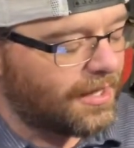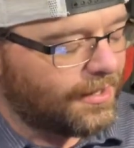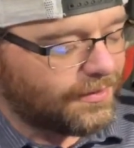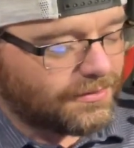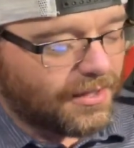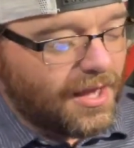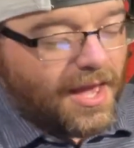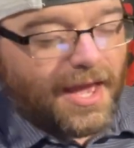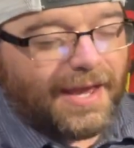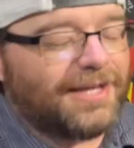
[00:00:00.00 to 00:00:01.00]
And
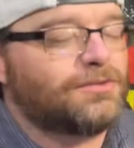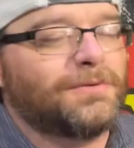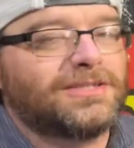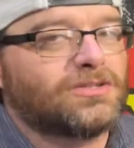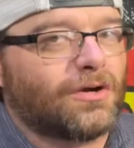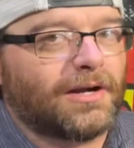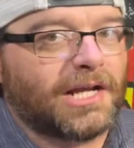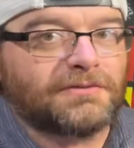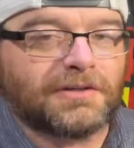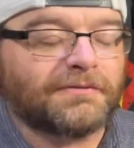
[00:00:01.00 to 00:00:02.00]
as we start
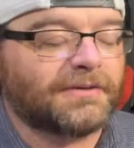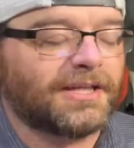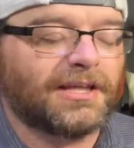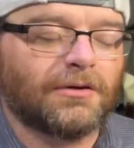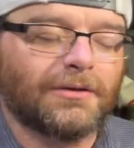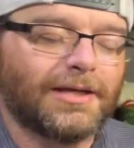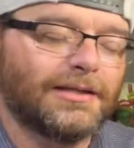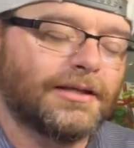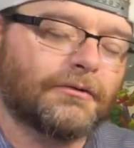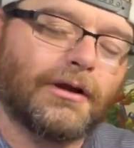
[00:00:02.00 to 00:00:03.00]
every video
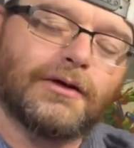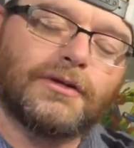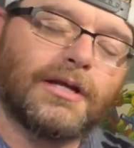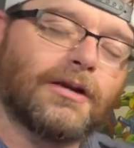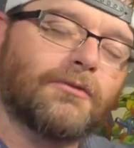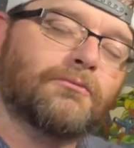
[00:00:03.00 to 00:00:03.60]
lately around here,